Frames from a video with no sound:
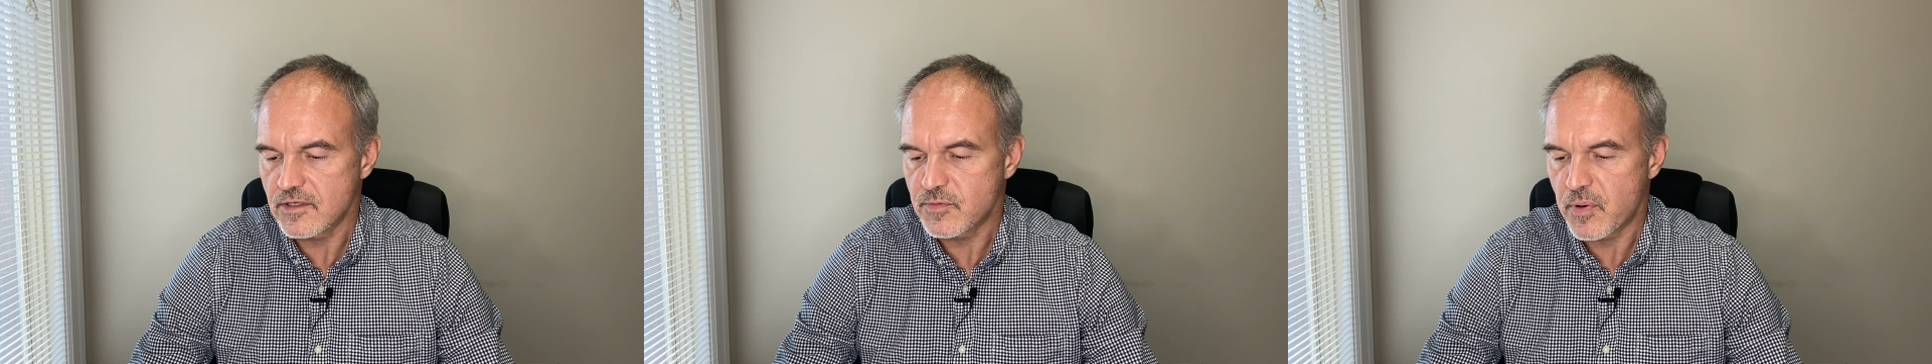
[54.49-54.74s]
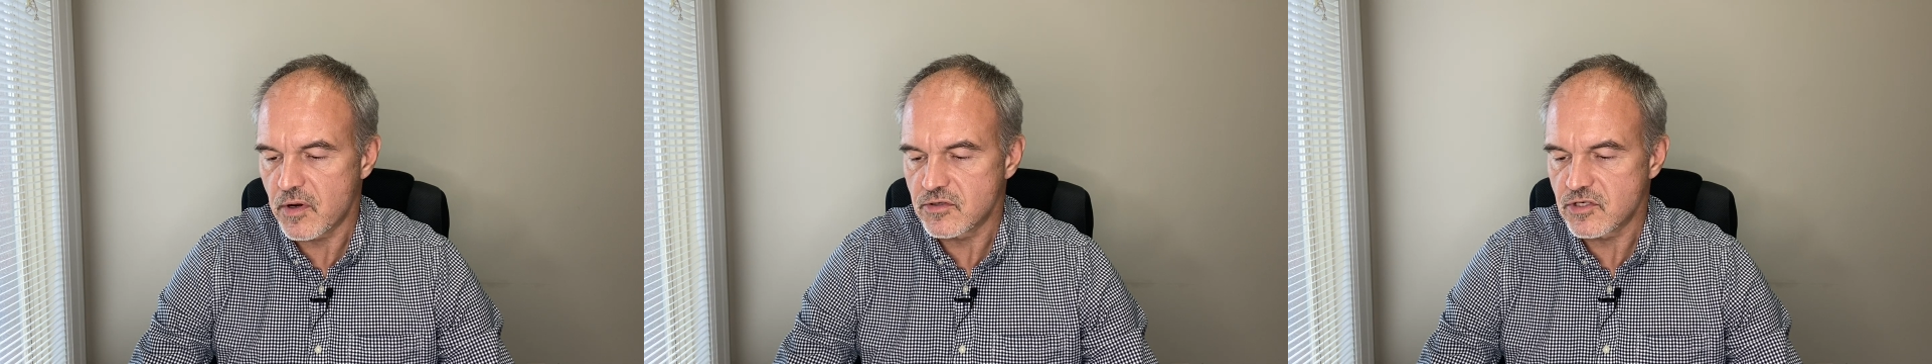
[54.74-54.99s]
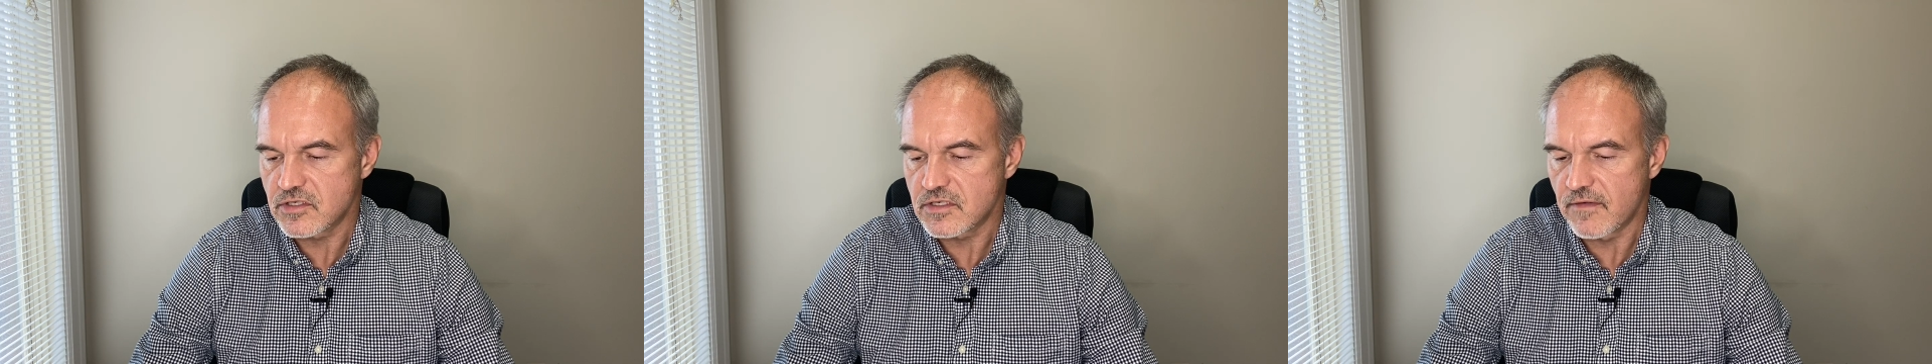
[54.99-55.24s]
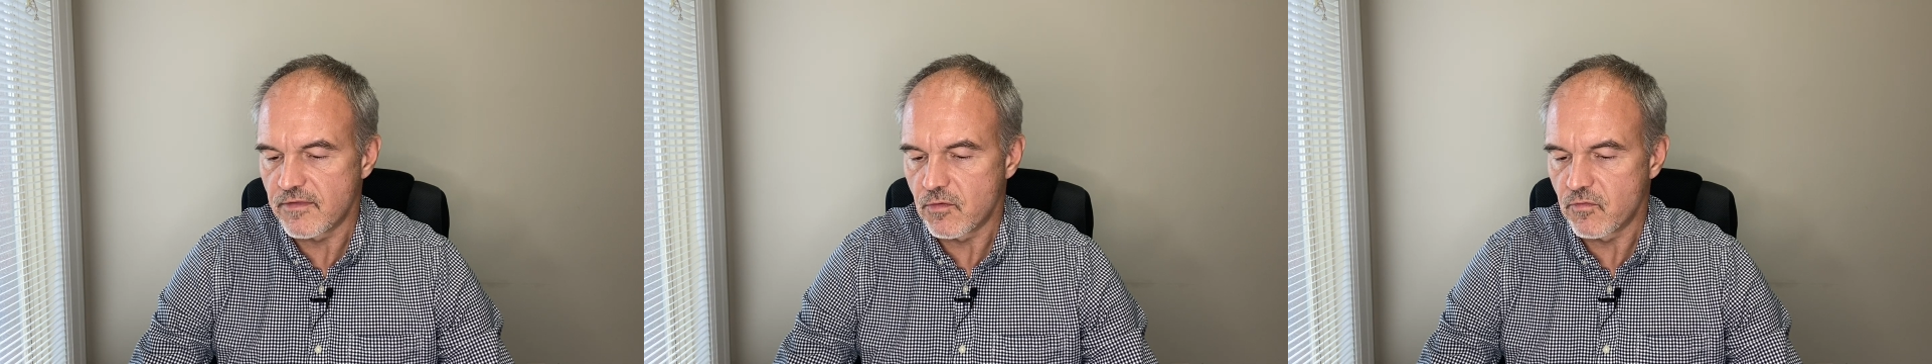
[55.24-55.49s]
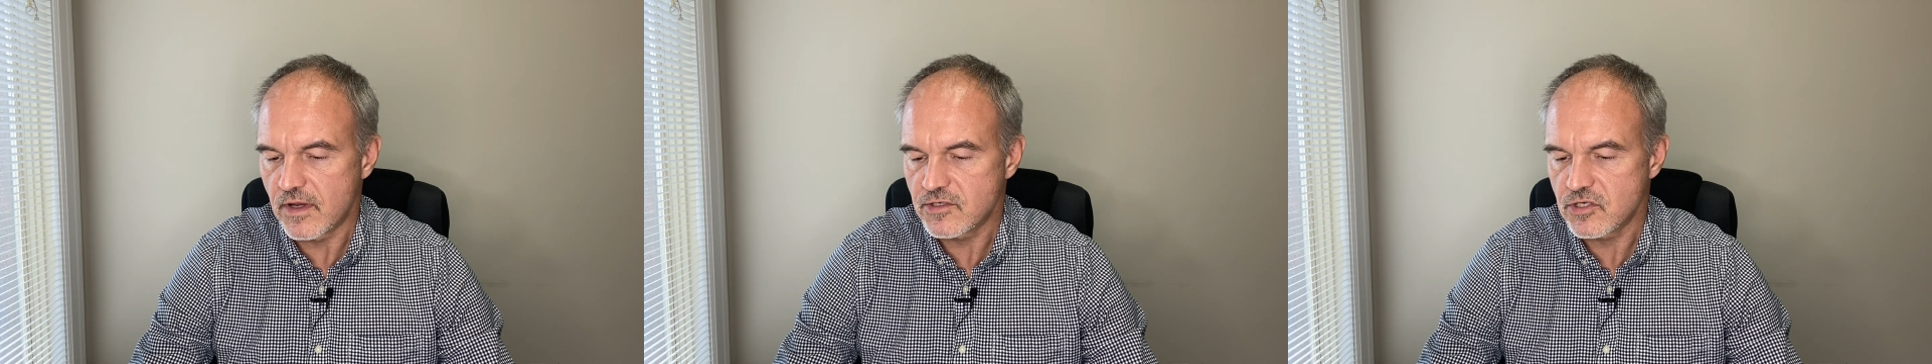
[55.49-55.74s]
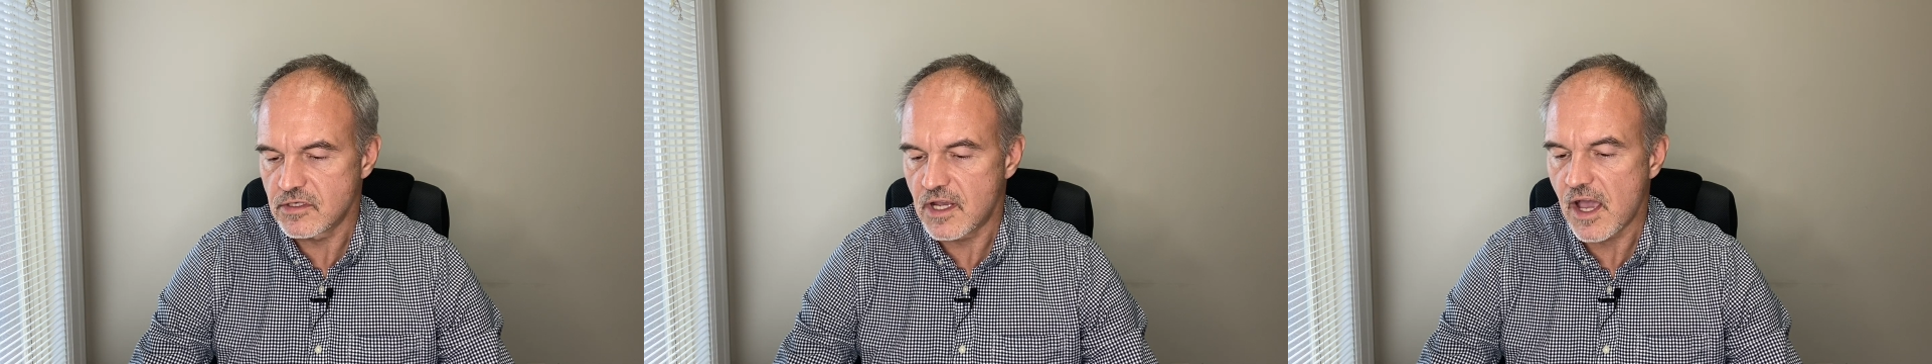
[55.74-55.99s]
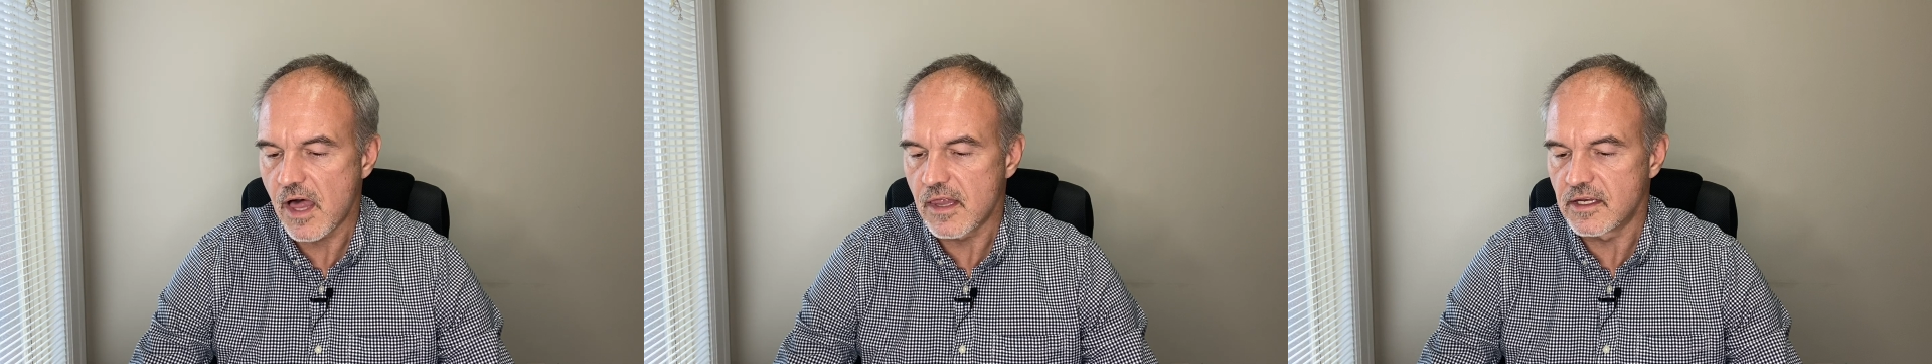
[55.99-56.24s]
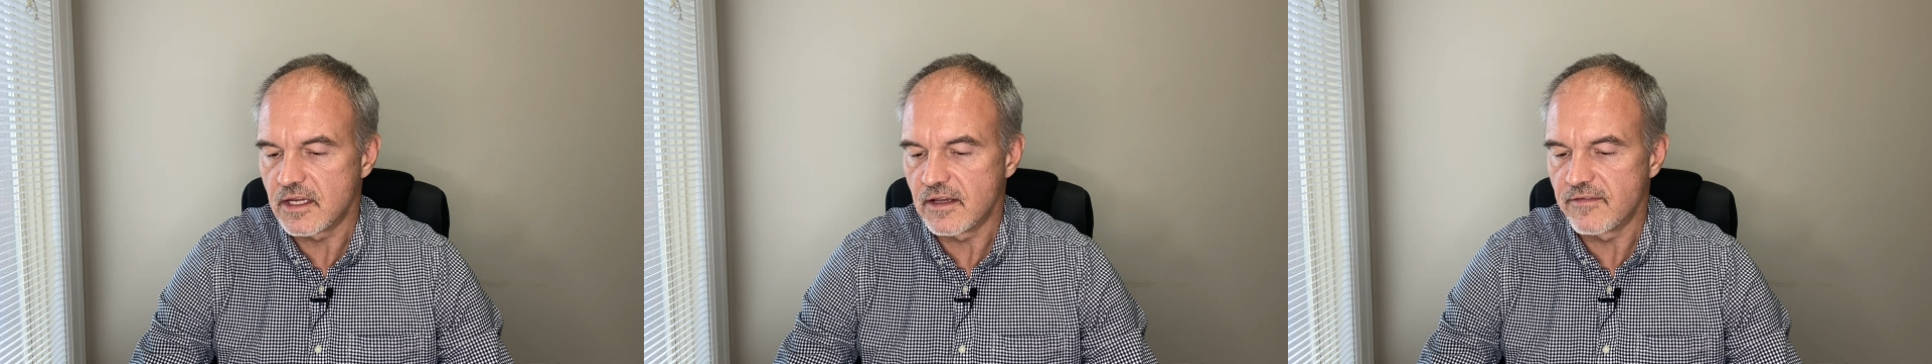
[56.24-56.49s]
purchase of the Russian
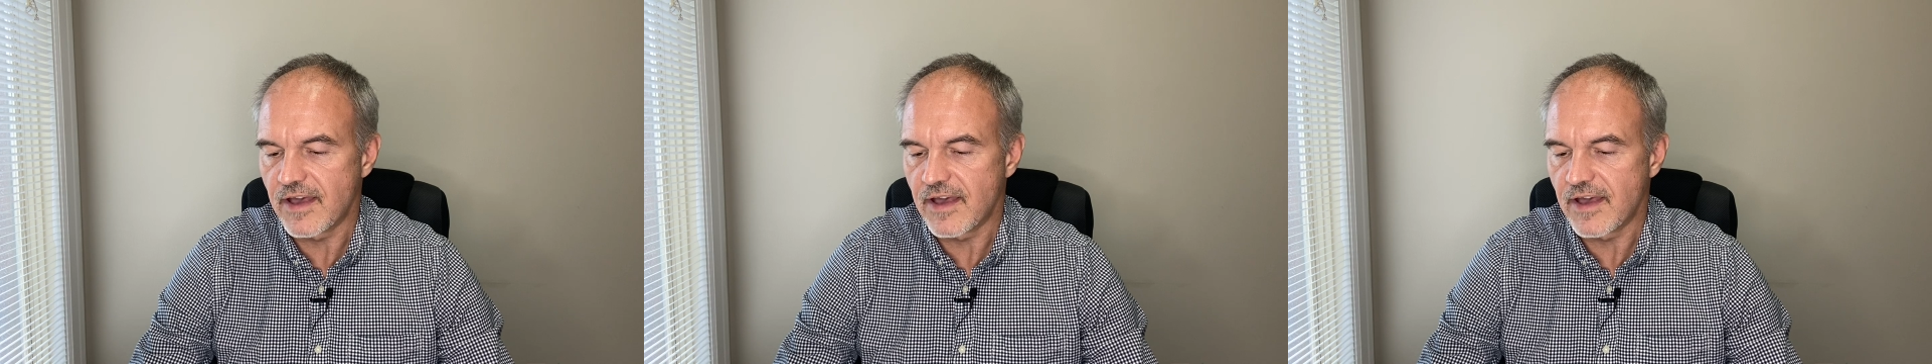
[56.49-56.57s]
colony of